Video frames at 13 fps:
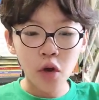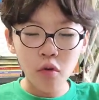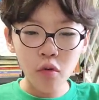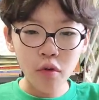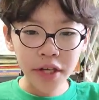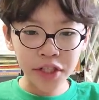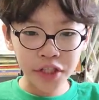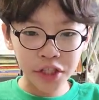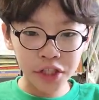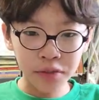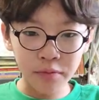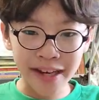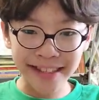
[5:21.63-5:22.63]
which
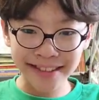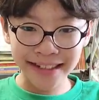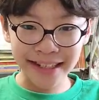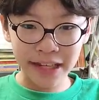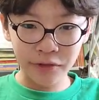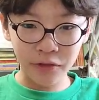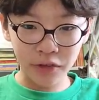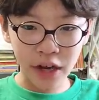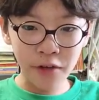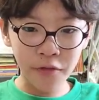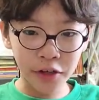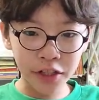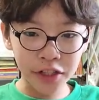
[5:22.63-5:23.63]
Ways to Live
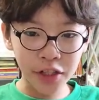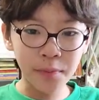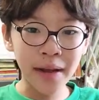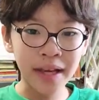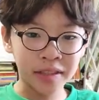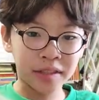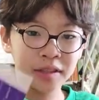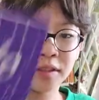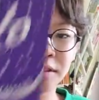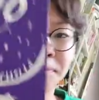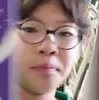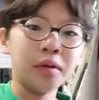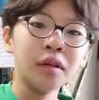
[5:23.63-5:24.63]
Forever is your best, the
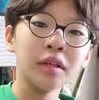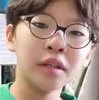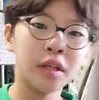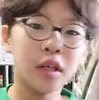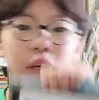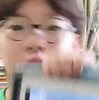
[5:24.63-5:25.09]
book